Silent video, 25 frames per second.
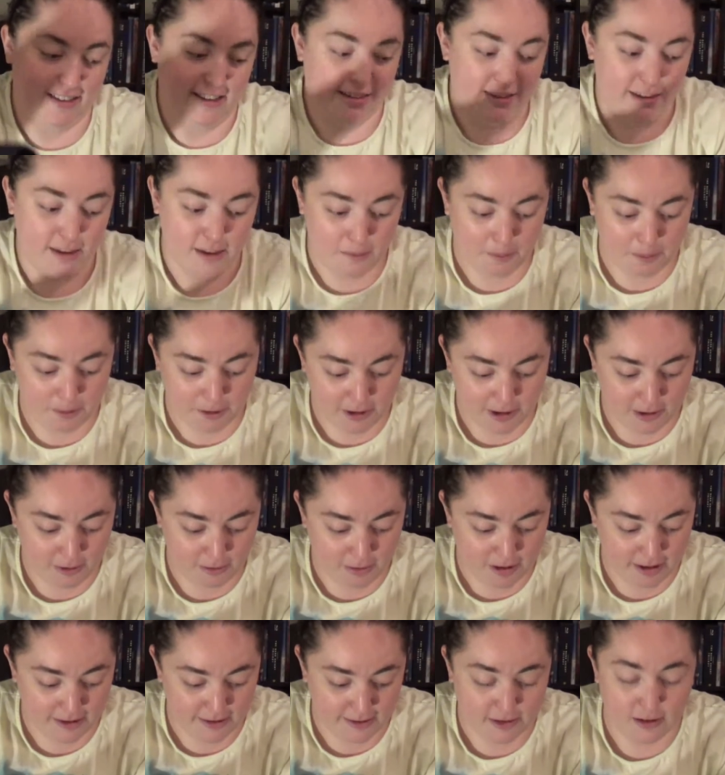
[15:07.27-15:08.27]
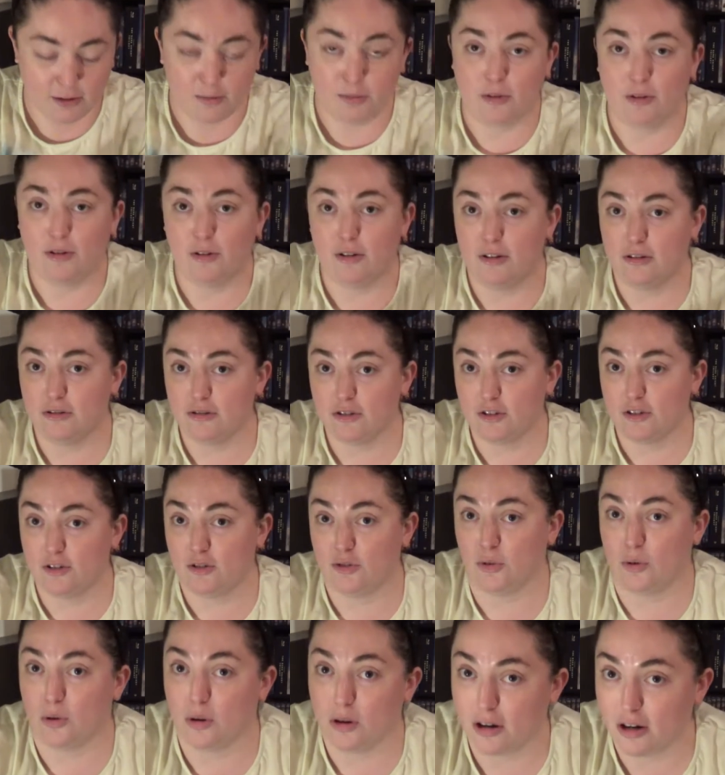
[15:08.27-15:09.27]
this is a pretty reasonable
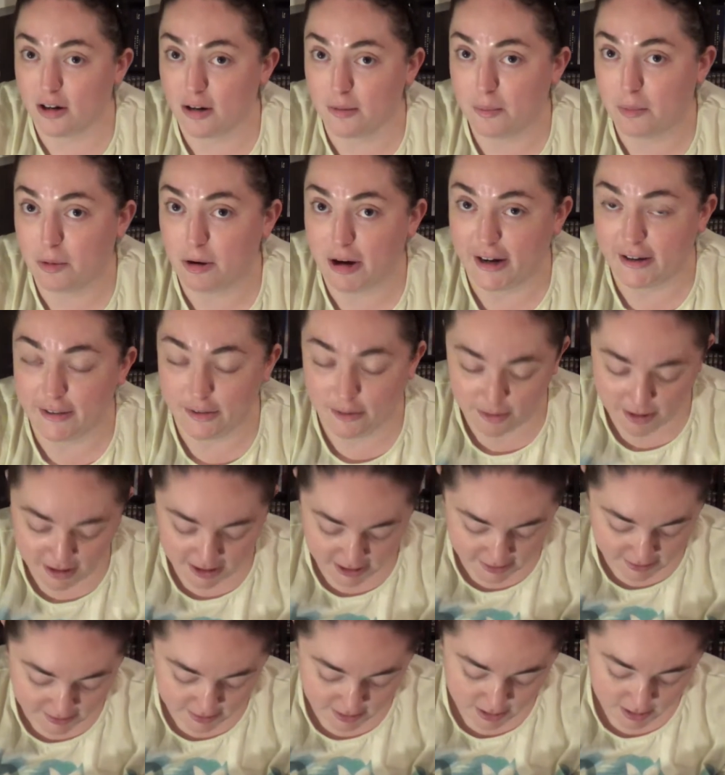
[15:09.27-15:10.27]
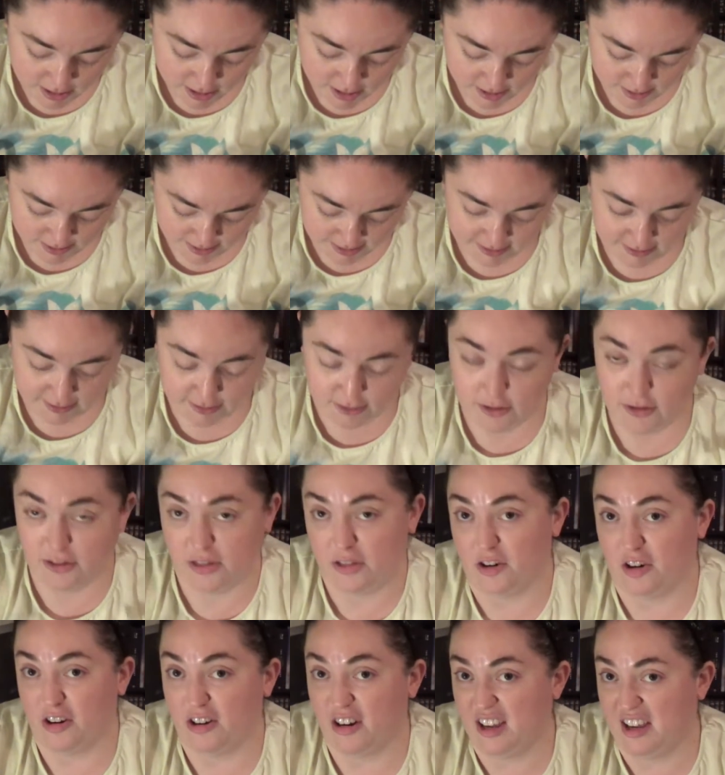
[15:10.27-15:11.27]
store price-wise. Those are
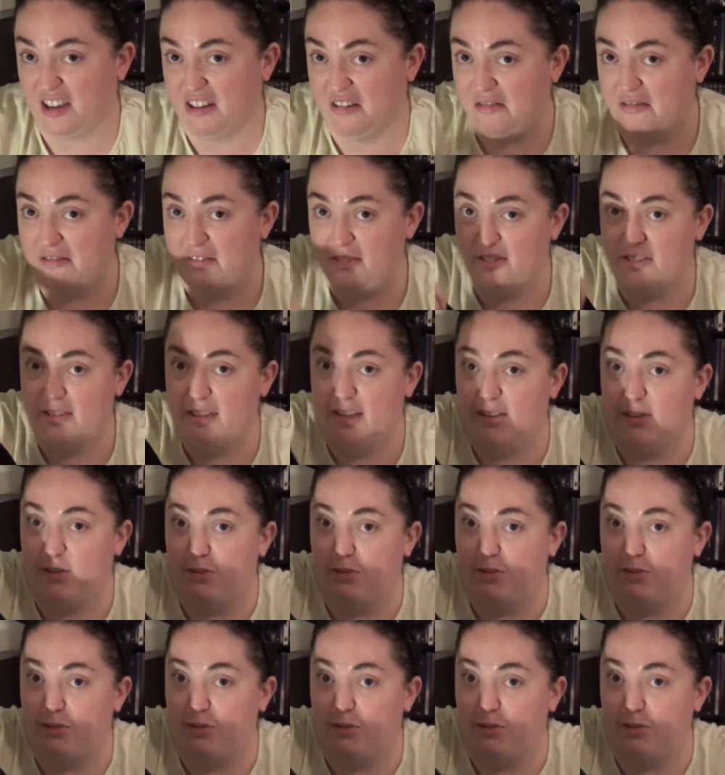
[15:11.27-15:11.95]
30 for these